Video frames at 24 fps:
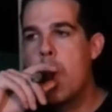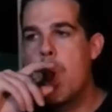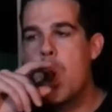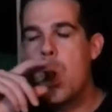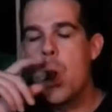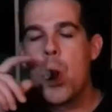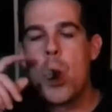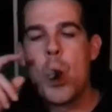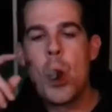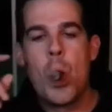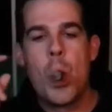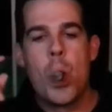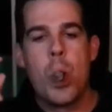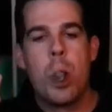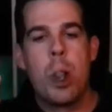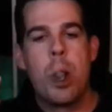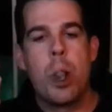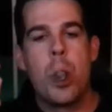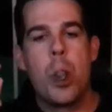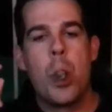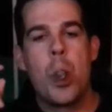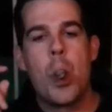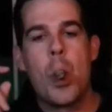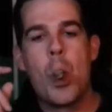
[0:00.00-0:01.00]

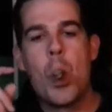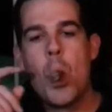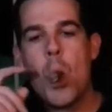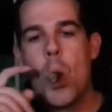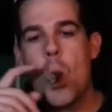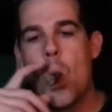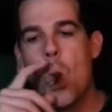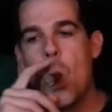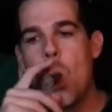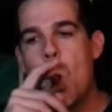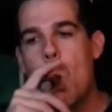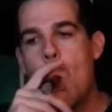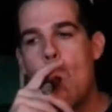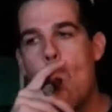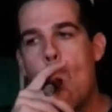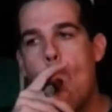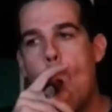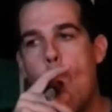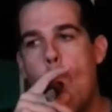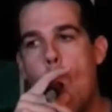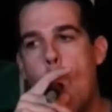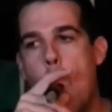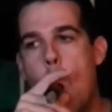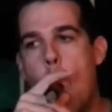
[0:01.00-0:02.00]

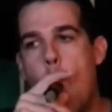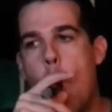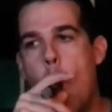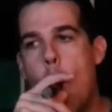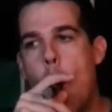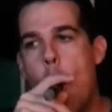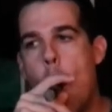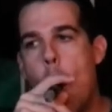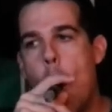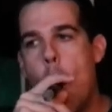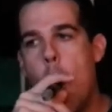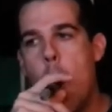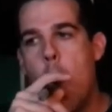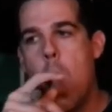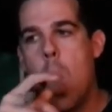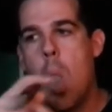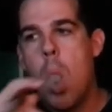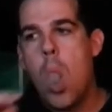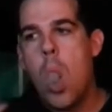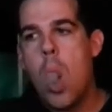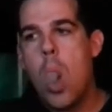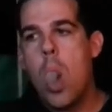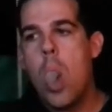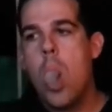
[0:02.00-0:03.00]

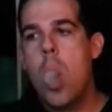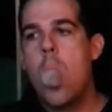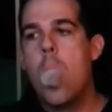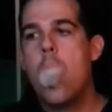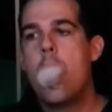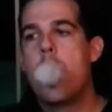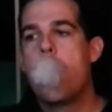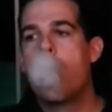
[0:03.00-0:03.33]
Nothing is said.